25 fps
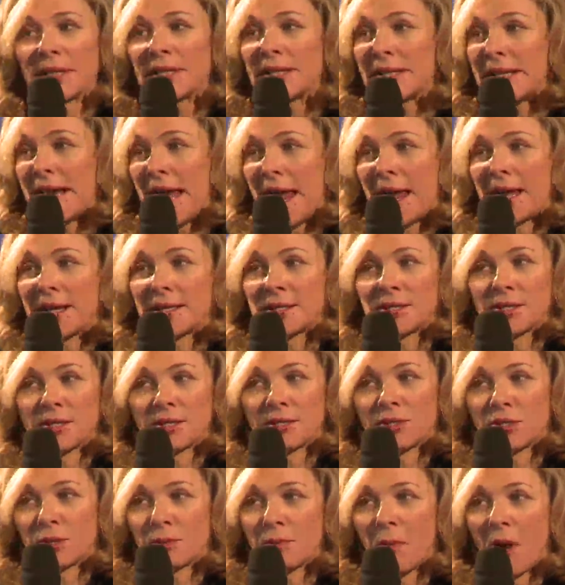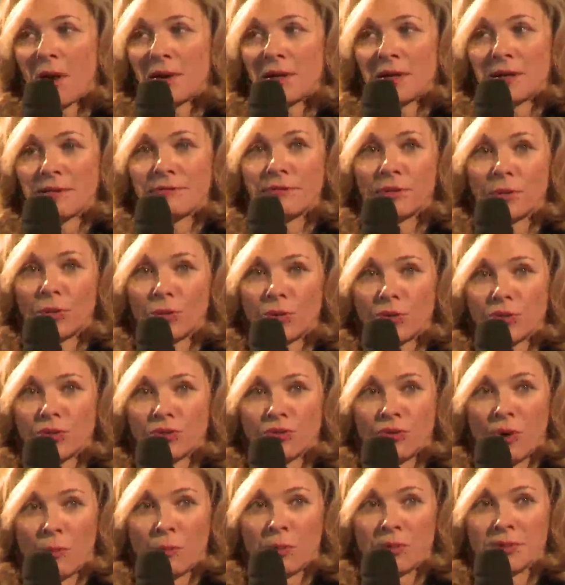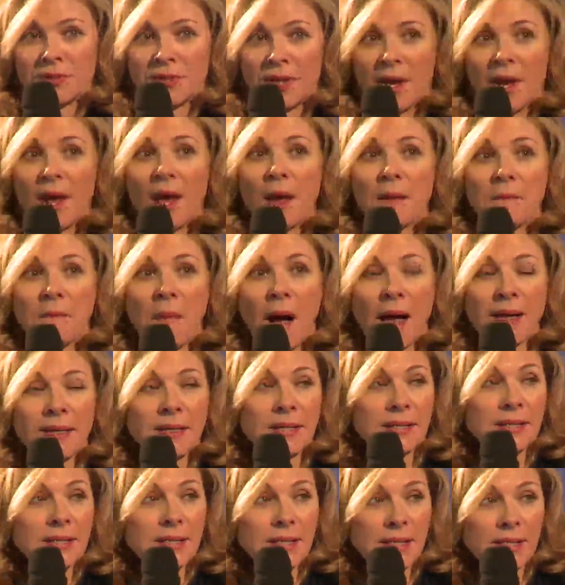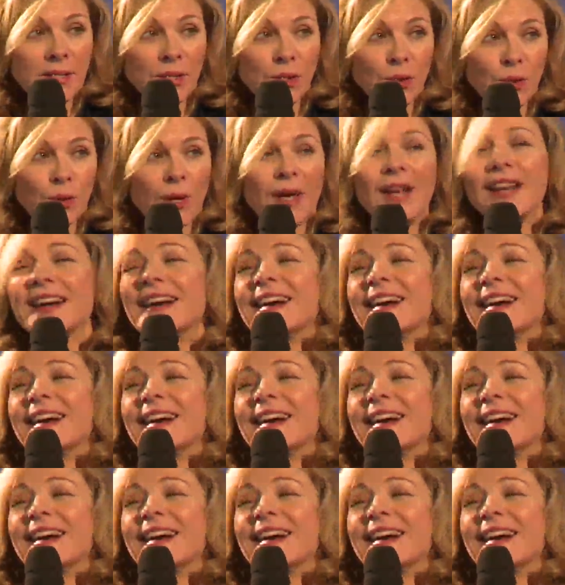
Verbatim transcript: middle, and end to Monica Velour's troubles. Mine continue.